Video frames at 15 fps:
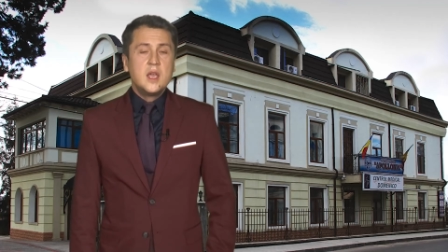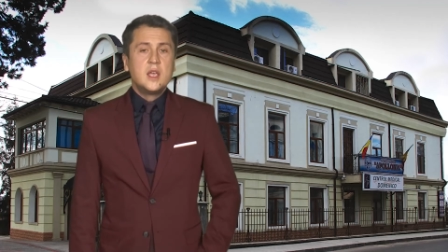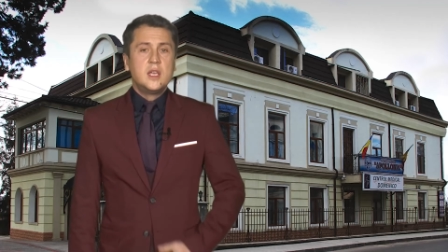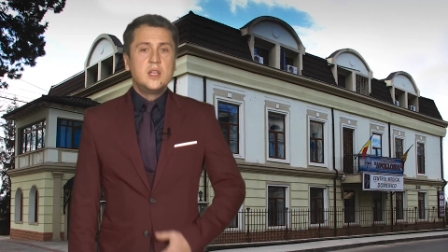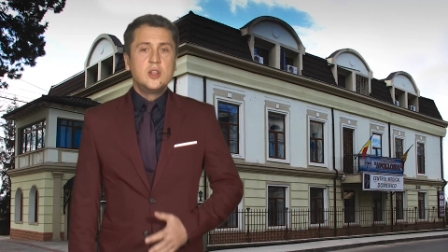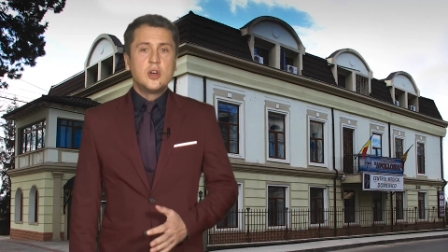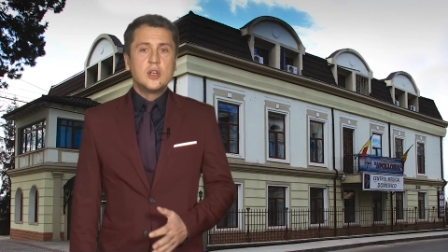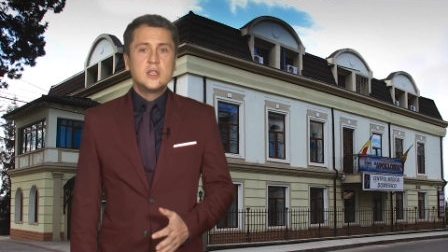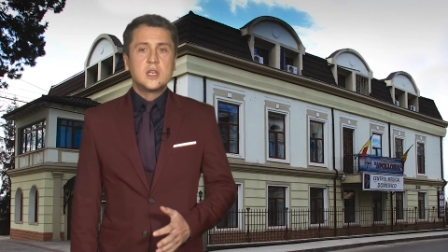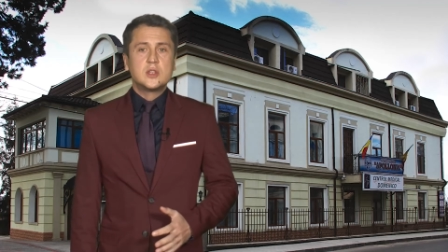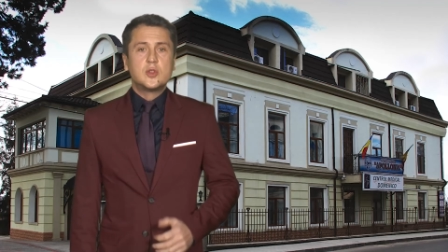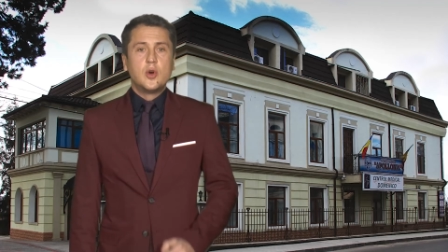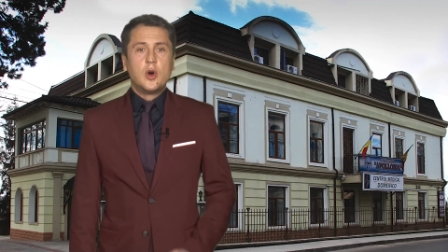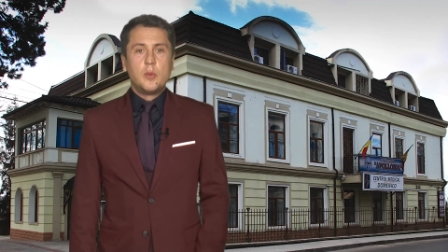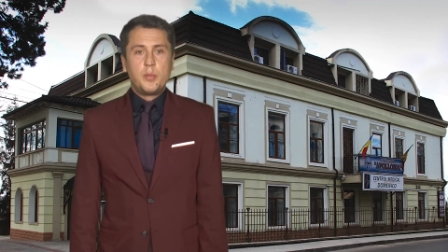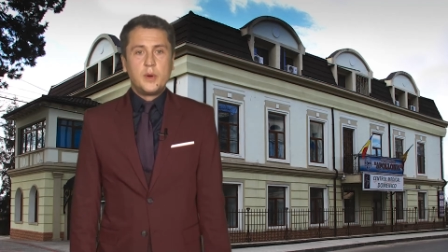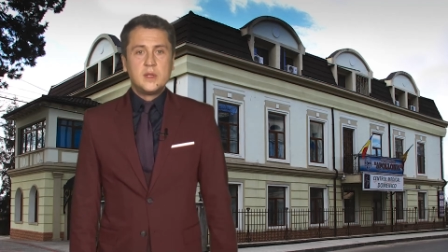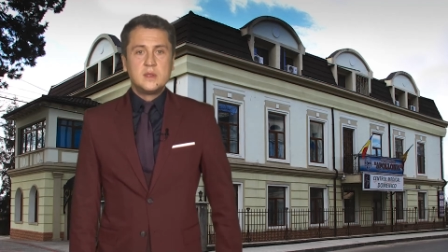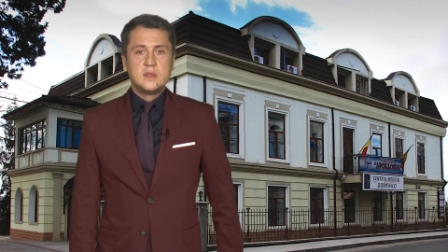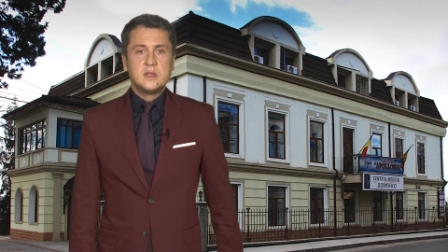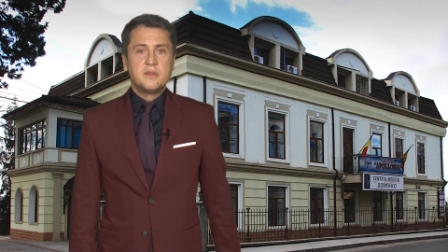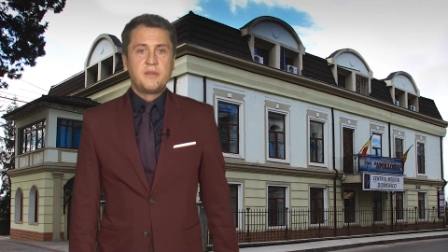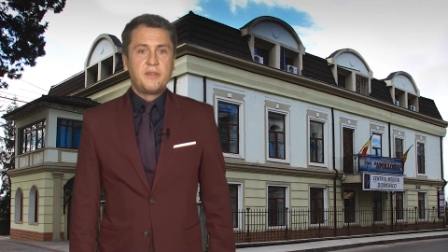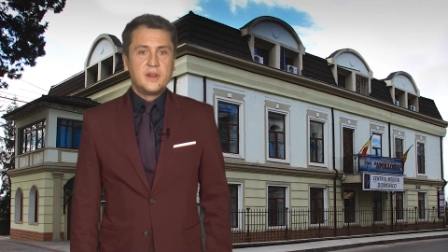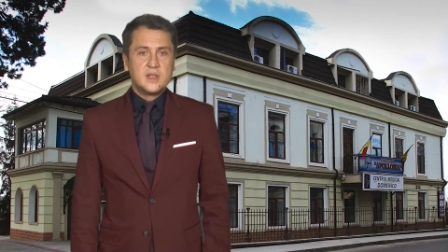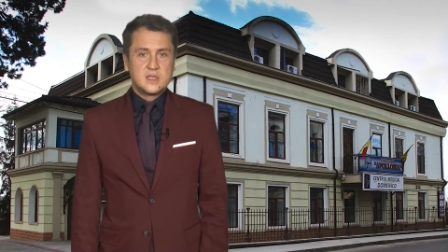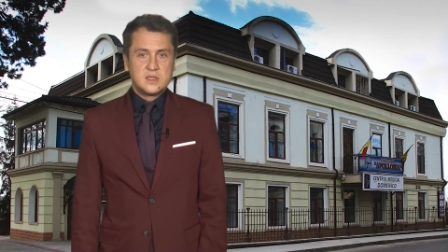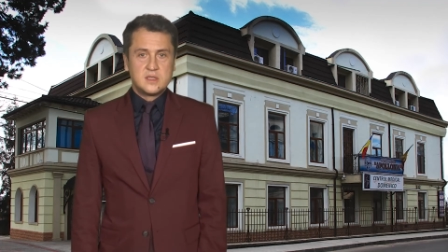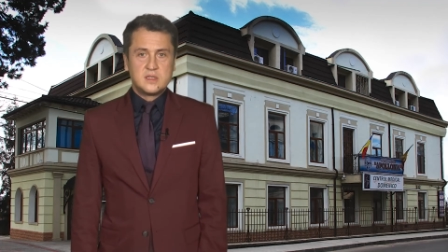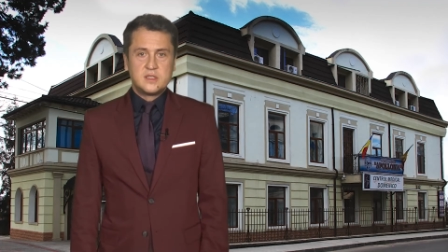in order to open the
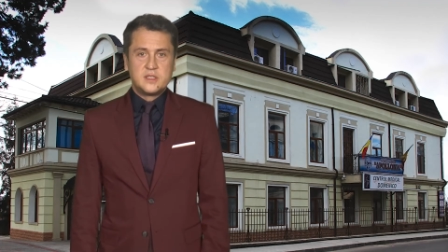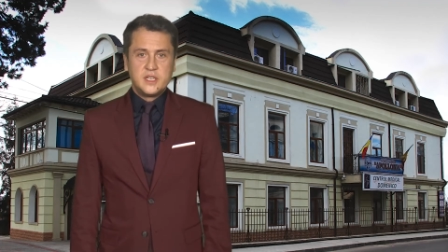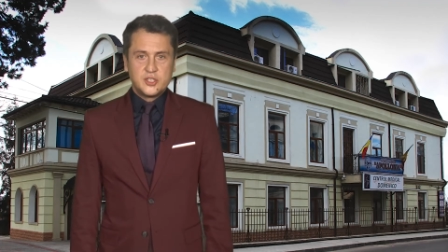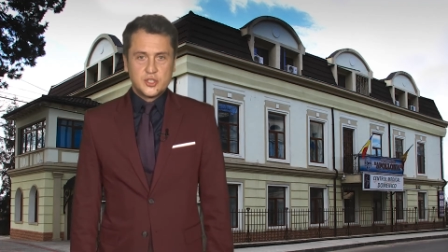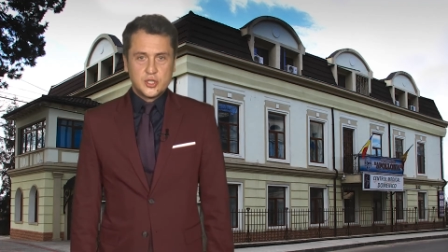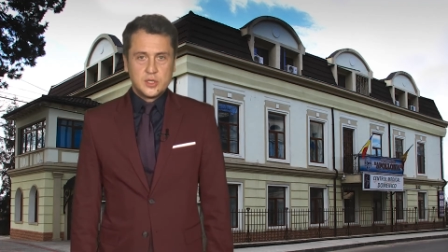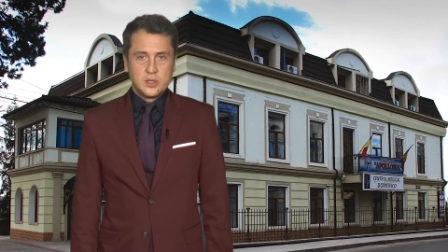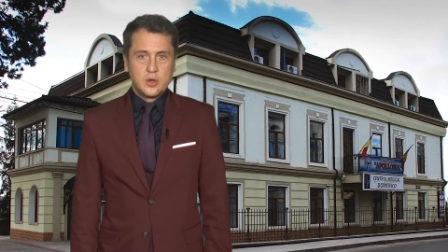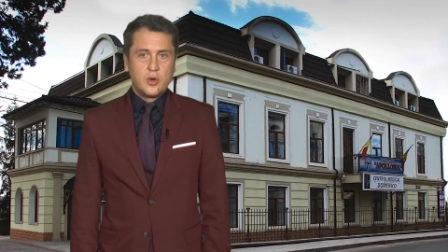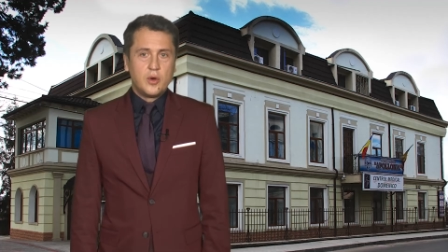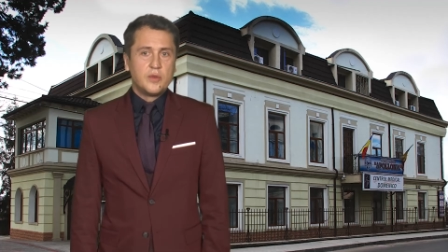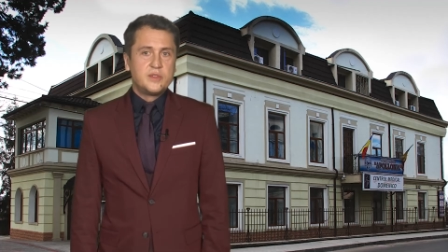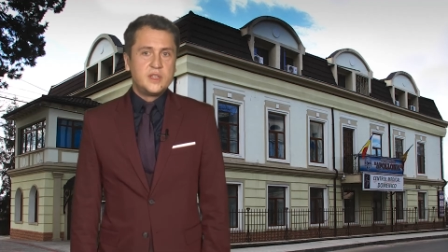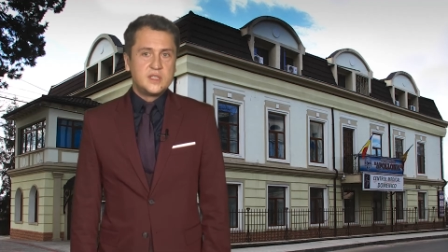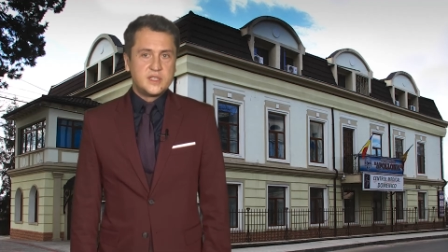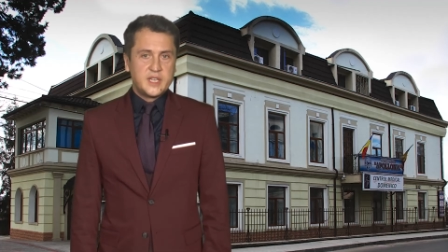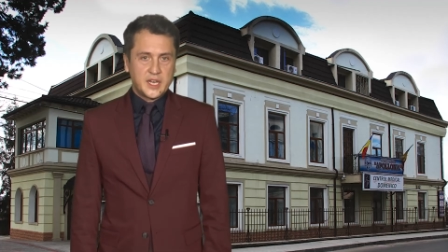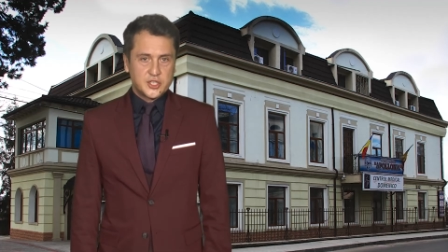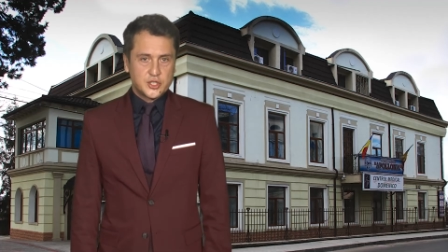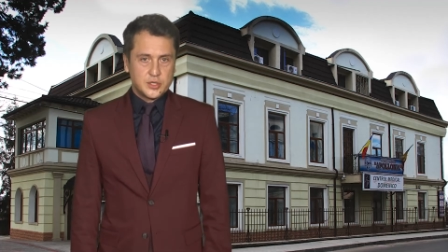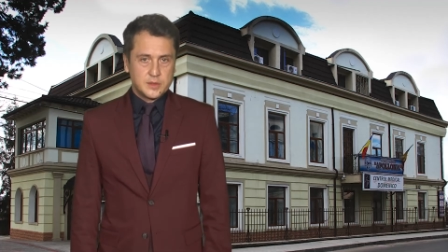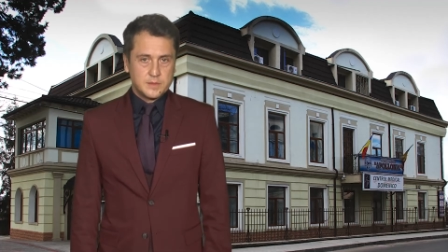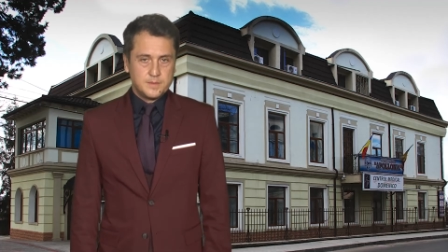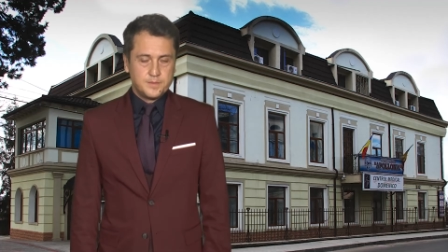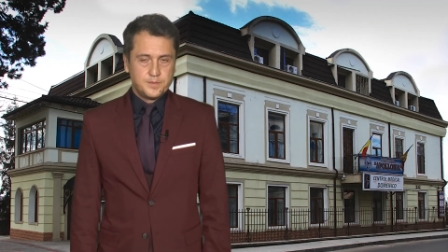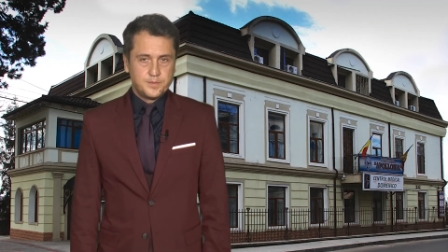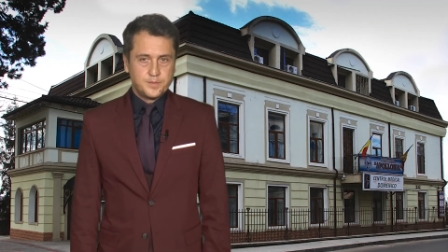first session of this section.